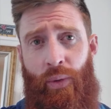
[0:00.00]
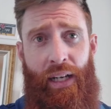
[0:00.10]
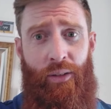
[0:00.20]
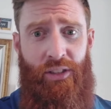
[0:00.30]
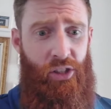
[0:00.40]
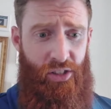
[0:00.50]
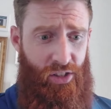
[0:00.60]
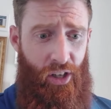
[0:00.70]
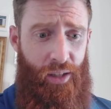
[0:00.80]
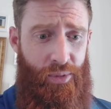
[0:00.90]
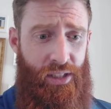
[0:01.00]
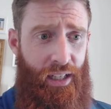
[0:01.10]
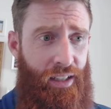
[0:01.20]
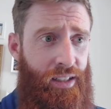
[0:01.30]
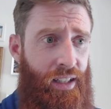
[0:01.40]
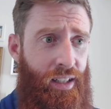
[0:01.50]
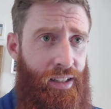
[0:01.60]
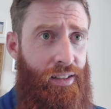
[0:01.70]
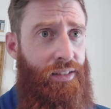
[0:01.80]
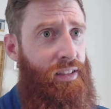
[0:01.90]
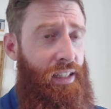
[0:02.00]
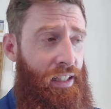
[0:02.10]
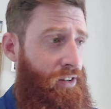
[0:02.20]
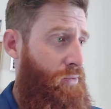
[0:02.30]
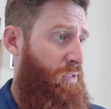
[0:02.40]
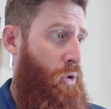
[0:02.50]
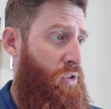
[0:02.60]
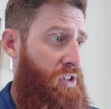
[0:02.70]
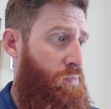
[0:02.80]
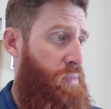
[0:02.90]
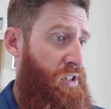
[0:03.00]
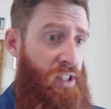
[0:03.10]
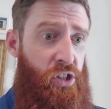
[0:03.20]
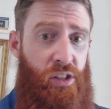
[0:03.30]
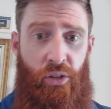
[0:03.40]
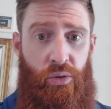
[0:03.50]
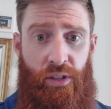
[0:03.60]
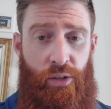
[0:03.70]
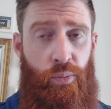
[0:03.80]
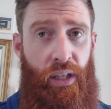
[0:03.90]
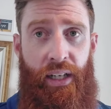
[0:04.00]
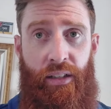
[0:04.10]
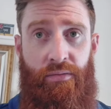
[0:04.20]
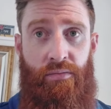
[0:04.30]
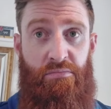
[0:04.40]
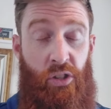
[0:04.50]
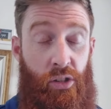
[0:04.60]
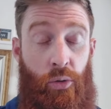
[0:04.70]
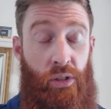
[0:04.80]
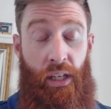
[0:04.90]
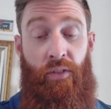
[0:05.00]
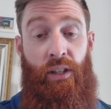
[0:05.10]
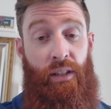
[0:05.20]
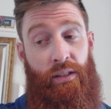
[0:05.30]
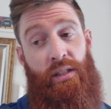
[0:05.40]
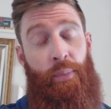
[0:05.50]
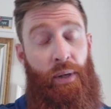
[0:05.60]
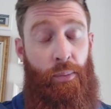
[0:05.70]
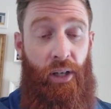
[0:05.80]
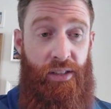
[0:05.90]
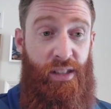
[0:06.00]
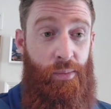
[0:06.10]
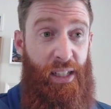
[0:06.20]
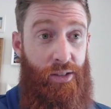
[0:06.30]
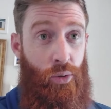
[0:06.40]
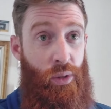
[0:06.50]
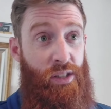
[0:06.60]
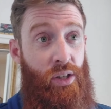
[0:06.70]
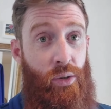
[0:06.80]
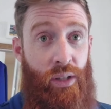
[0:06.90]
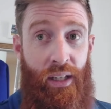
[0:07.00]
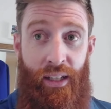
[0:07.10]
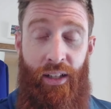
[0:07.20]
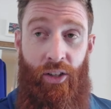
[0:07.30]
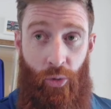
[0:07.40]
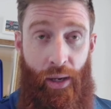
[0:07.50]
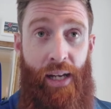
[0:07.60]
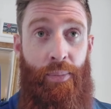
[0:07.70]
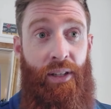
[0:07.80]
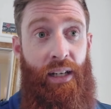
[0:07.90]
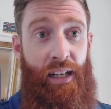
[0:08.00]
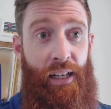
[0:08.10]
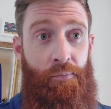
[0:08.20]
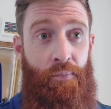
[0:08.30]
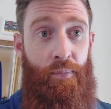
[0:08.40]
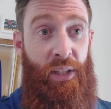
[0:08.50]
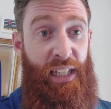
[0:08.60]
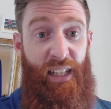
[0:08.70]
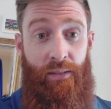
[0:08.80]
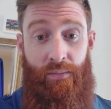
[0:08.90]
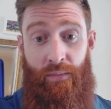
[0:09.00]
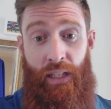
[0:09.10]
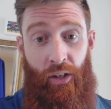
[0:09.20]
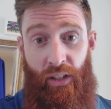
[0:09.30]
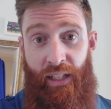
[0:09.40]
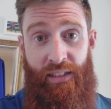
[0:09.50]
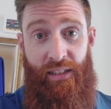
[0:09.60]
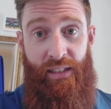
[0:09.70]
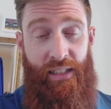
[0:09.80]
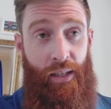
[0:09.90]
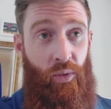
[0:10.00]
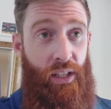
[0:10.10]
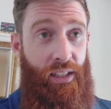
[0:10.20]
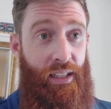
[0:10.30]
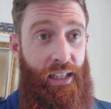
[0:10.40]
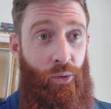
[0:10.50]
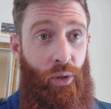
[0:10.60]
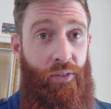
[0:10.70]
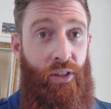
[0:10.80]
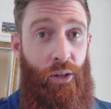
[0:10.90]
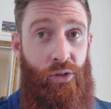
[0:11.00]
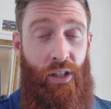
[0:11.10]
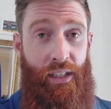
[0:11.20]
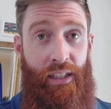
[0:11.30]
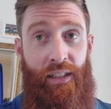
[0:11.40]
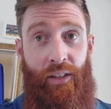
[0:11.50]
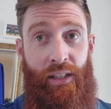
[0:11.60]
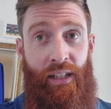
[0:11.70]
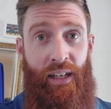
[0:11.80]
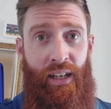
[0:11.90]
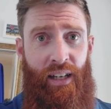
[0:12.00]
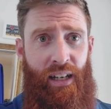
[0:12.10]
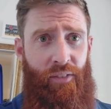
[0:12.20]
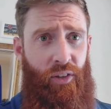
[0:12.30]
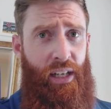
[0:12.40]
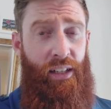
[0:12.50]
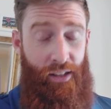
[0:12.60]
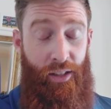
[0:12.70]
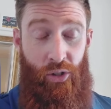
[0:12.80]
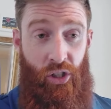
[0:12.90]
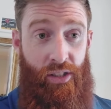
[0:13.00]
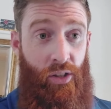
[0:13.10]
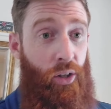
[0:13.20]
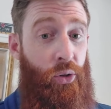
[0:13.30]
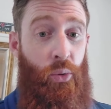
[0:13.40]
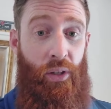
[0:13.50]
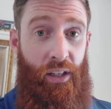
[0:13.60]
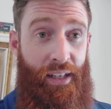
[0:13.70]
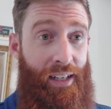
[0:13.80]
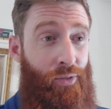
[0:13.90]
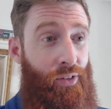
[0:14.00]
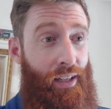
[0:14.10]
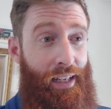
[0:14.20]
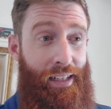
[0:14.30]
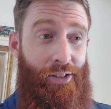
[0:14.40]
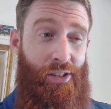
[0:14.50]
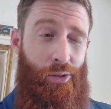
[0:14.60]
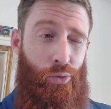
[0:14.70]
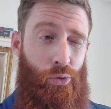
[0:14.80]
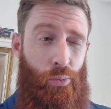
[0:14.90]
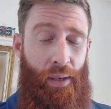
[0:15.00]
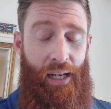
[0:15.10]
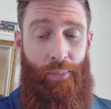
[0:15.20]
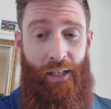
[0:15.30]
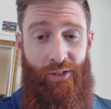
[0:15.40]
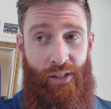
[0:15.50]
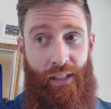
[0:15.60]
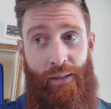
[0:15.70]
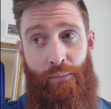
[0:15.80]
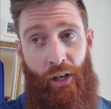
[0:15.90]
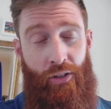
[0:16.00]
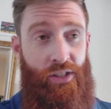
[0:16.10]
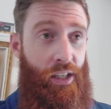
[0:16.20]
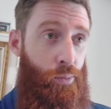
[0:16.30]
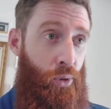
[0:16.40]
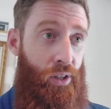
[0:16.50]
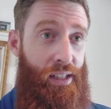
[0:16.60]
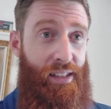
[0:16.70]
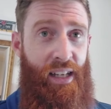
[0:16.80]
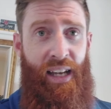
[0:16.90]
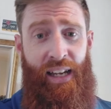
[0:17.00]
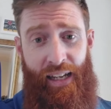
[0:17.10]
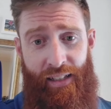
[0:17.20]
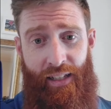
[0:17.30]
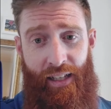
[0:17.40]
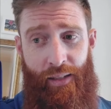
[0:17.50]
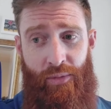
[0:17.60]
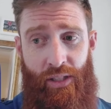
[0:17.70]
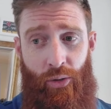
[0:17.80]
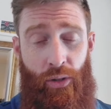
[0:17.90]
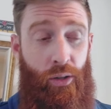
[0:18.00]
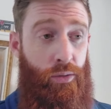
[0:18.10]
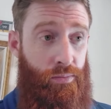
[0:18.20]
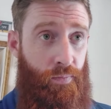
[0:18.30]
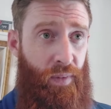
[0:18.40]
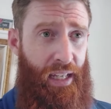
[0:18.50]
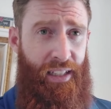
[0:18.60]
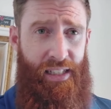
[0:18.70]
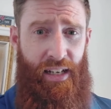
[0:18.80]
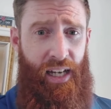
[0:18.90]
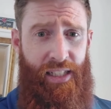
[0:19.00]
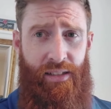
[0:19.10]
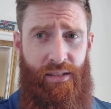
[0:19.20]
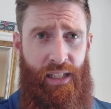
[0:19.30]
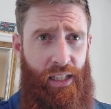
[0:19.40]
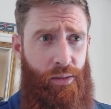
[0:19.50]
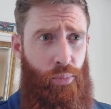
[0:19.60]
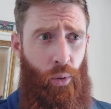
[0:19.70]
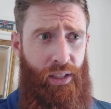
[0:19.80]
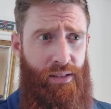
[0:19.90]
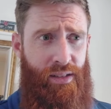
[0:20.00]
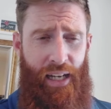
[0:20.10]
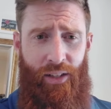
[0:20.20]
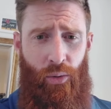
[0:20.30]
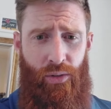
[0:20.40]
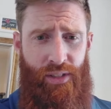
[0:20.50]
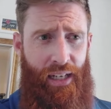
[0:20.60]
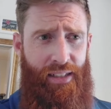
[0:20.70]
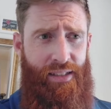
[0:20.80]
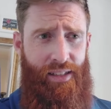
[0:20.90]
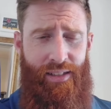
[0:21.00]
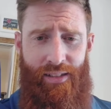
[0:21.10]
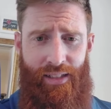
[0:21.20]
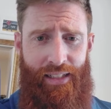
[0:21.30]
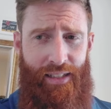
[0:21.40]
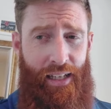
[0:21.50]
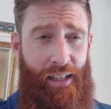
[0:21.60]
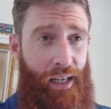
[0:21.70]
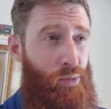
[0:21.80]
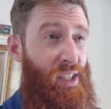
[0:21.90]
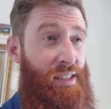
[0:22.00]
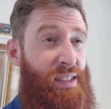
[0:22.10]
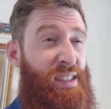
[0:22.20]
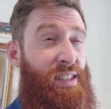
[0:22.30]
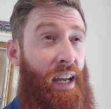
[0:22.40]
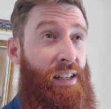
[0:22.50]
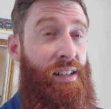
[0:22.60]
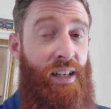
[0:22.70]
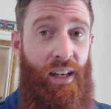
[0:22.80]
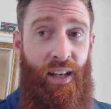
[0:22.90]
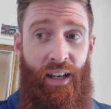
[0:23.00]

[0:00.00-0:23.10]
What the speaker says: around. It just stops there. And then he loses position, loses his player, just loses everything. Stepan pots it in, makes it 3-2. Crap. But then Carolina did the same thing. They had a rough go trying to clear it. I forget. I think it was Jess Hall threw it on net. Freddie Anderson, ooh, bad bounce on him. Marner's there to put it in. 8 games in a row. Now he has 19 points, 10 goals, 9 assists in his last 8 games. Insane.